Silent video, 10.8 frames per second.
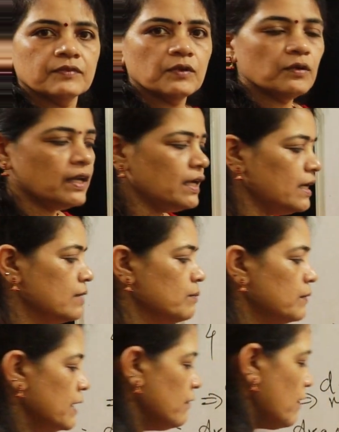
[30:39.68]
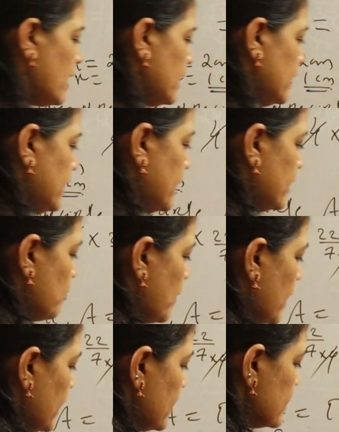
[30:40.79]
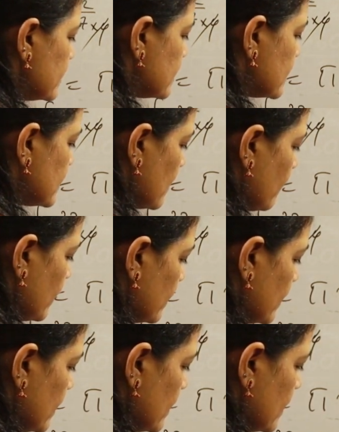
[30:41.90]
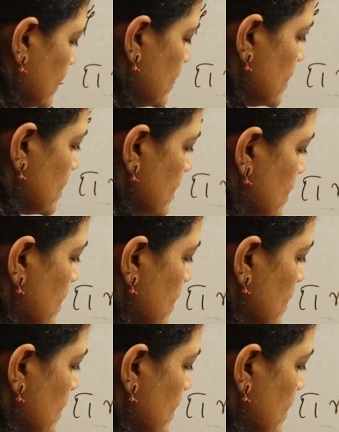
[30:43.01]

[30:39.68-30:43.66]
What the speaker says: okay, divided by 7. This is